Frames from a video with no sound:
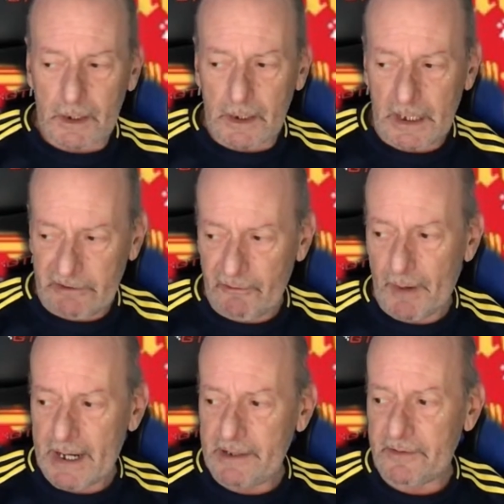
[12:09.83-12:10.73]
he
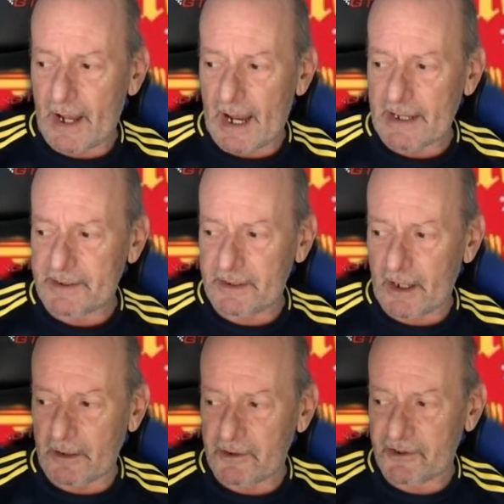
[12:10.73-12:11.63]
remained as an
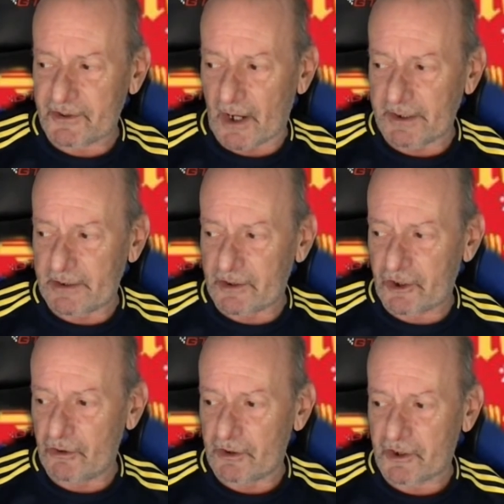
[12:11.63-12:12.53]
understudy and
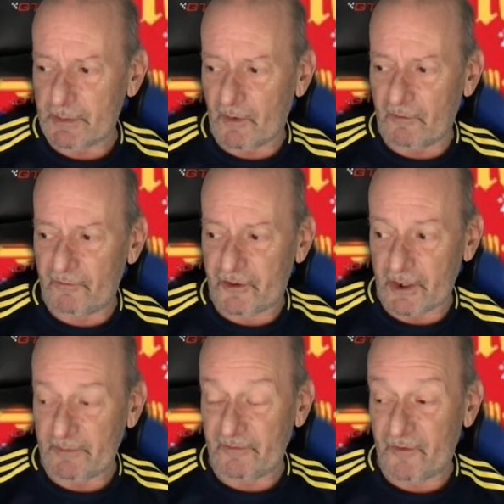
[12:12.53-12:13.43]
tutorship of
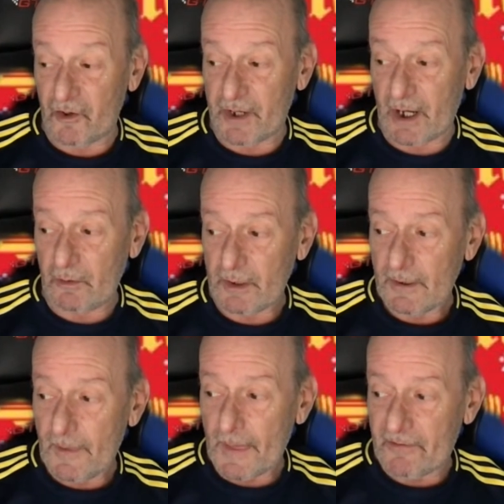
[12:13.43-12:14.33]
Jim Furnell
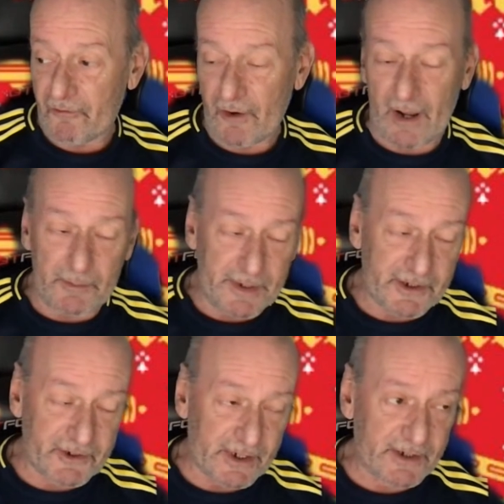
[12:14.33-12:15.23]
throughout the
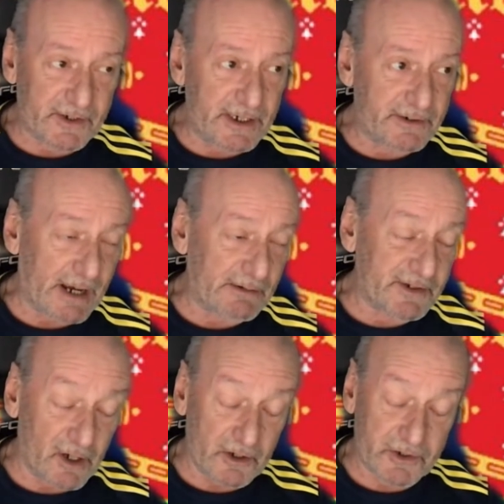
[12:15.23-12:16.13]
mid-60s. That was
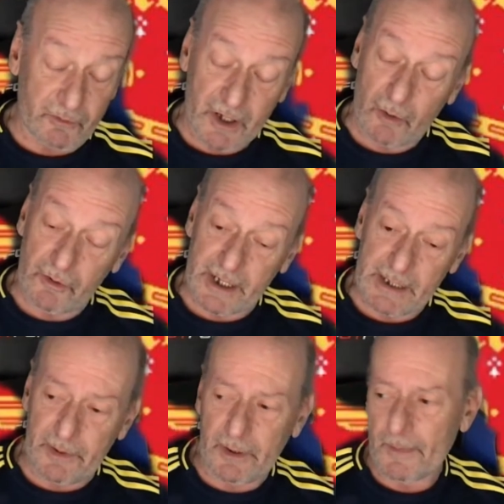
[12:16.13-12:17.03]
the Arsenal
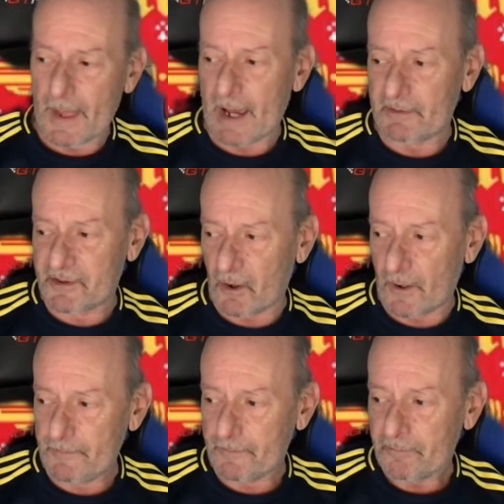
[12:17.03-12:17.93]
goalkeeper at the
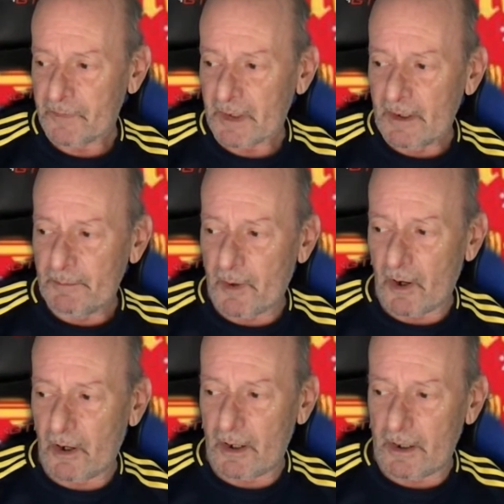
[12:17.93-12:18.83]
time.
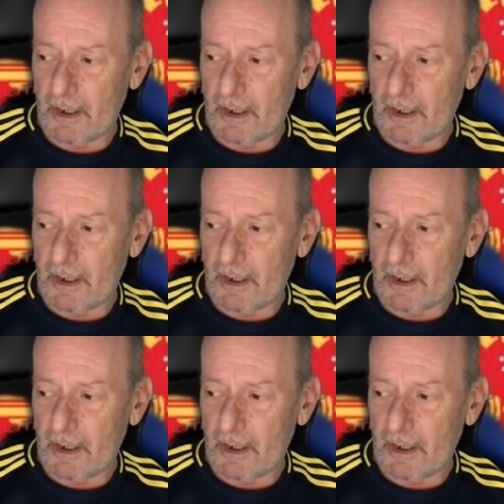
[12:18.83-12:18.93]
But